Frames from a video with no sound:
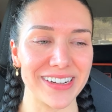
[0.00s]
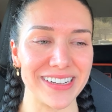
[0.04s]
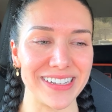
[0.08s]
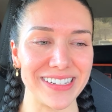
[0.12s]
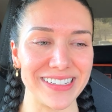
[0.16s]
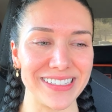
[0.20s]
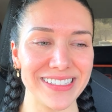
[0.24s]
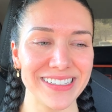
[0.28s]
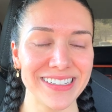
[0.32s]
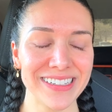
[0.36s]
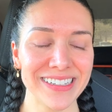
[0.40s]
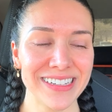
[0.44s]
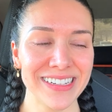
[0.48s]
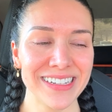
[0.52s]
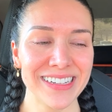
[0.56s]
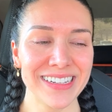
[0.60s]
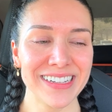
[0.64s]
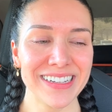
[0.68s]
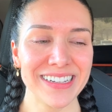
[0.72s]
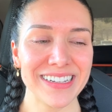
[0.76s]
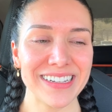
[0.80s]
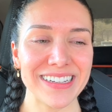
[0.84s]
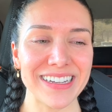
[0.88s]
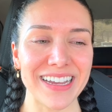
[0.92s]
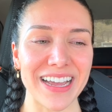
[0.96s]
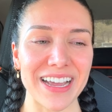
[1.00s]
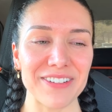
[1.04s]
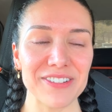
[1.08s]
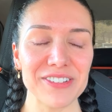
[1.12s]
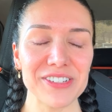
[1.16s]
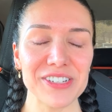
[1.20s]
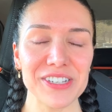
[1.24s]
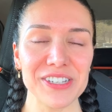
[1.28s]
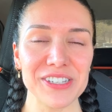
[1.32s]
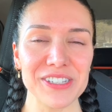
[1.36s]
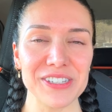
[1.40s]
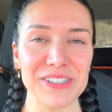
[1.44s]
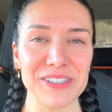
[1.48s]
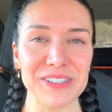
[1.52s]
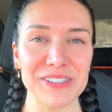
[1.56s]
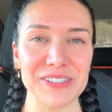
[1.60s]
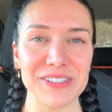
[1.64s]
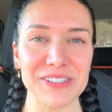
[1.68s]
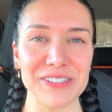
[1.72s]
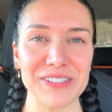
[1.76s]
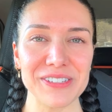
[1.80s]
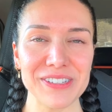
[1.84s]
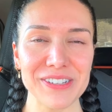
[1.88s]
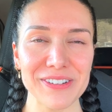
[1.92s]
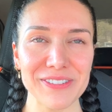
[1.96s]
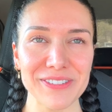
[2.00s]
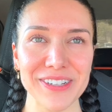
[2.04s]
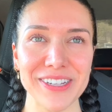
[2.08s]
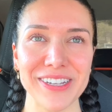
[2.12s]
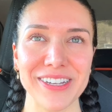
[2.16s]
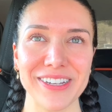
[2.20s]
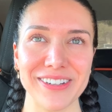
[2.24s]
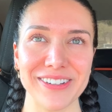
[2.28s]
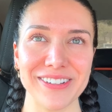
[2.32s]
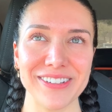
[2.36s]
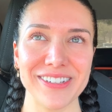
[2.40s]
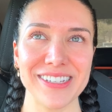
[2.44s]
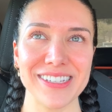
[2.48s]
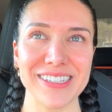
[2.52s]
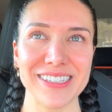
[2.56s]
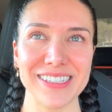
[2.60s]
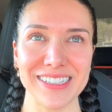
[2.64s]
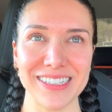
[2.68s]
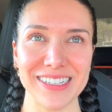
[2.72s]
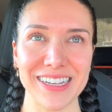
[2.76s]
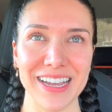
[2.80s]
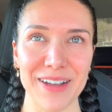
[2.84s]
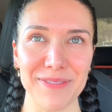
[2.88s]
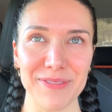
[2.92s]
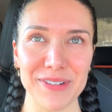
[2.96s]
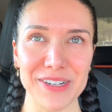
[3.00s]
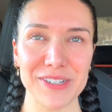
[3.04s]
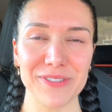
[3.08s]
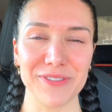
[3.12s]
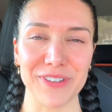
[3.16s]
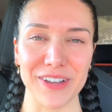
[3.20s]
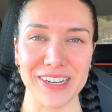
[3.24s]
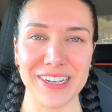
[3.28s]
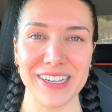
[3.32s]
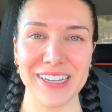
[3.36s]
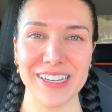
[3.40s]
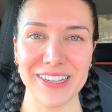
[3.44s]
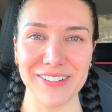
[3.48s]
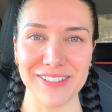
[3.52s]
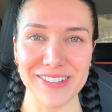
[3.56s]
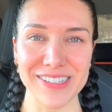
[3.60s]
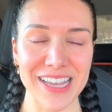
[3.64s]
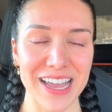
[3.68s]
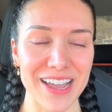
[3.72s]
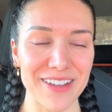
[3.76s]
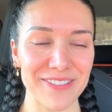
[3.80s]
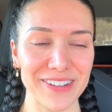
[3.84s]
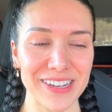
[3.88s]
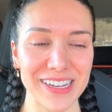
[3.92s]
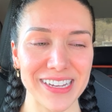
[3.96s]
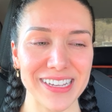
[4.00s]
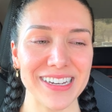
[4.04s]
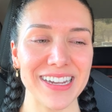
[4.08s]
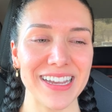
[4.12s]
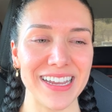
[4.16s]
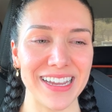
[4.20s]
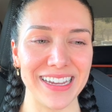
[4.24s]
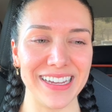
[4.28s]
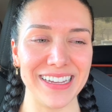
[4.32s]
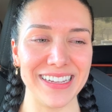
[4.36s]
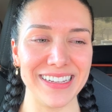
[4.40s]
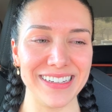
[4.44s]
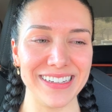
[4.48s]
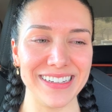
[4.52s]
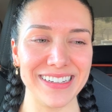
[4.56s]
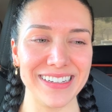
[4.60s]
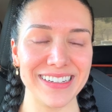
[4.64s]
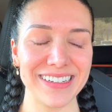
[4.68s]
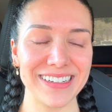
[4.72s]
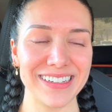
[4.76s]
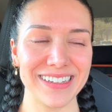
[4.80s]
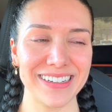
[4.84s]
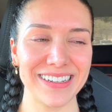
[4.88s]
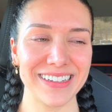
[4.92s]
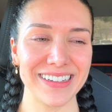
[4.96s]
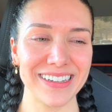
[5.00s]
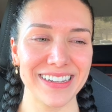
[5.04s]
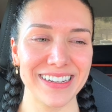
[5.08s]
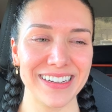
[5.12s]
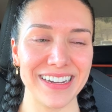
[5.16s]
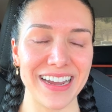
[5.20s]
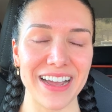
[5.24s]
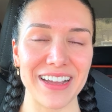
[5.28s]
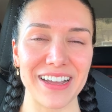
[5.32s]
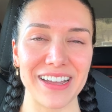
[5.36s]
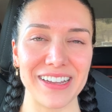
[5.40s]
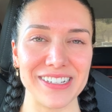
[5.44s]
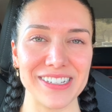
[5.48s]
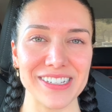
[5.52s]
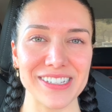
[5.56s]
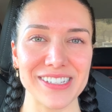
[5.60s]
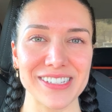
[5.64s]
And yeah, it was just so cute to see how much fun he was having. And yeah,